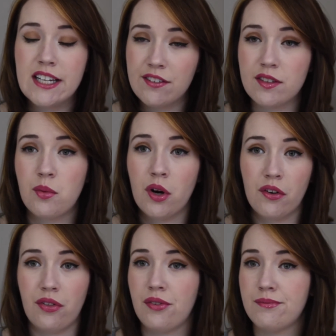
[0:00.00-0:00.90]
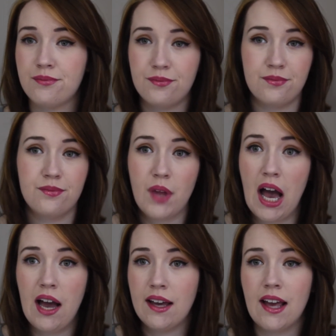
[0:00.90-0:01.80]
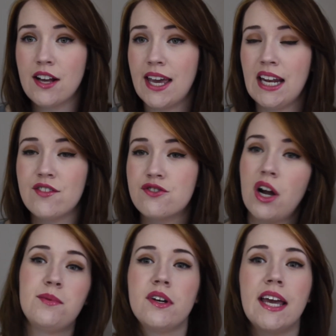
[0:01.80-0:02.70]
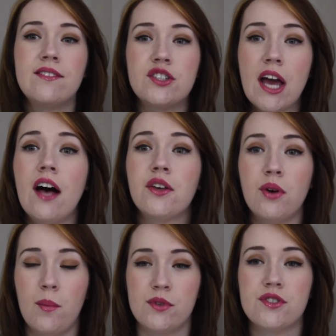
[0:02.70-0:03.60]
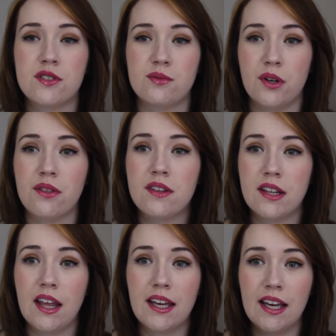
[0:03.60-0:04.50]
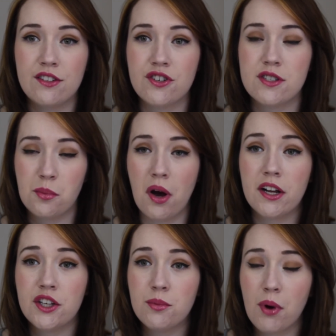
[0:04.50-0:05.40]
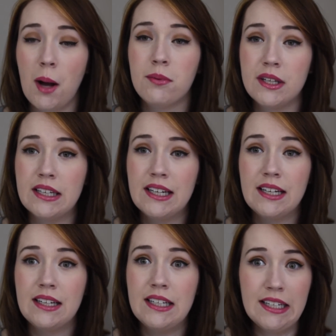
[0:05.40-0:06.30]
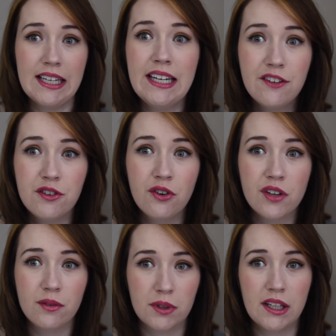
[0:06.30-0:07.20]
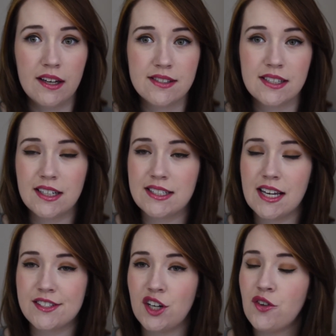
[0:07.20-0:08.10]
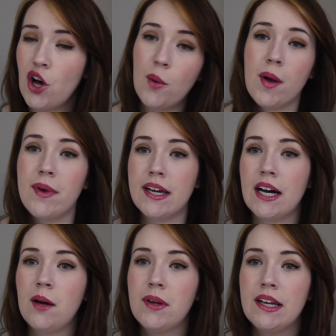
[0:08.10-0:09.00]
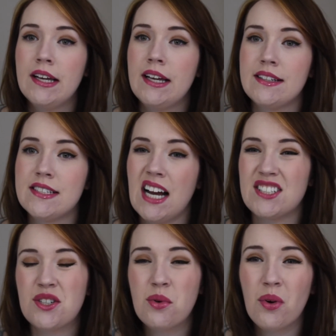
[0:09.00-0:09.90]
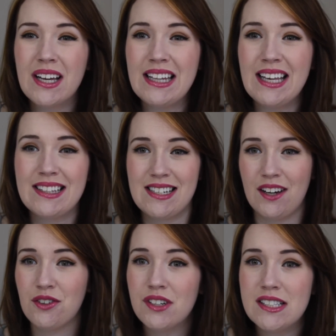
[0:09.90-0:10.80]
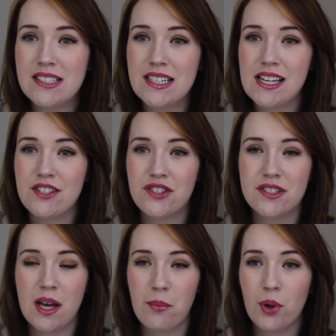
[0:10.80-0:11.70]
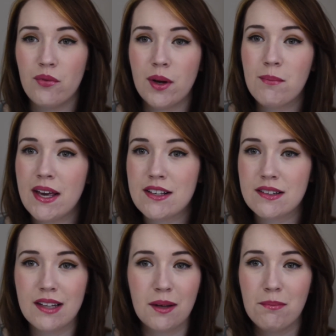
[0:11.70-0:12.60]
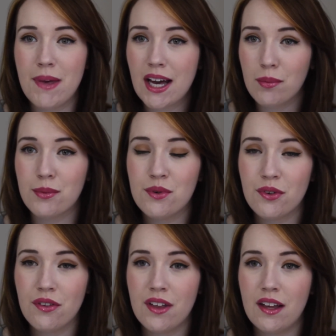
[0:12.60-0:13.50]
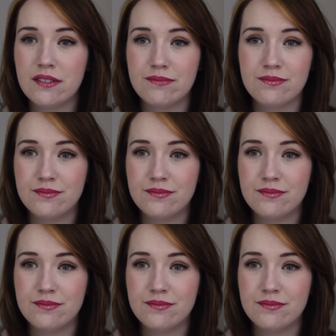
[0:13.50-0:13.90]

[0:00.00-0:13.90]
definitely worth, I can't even describe it. I can't even tell you how much this is worth it. Like, it's just a product you probably need if you don't even realize it. It takes off all my makeup. It's not too oily. It's not greasy. It's just that perfect makeup remover that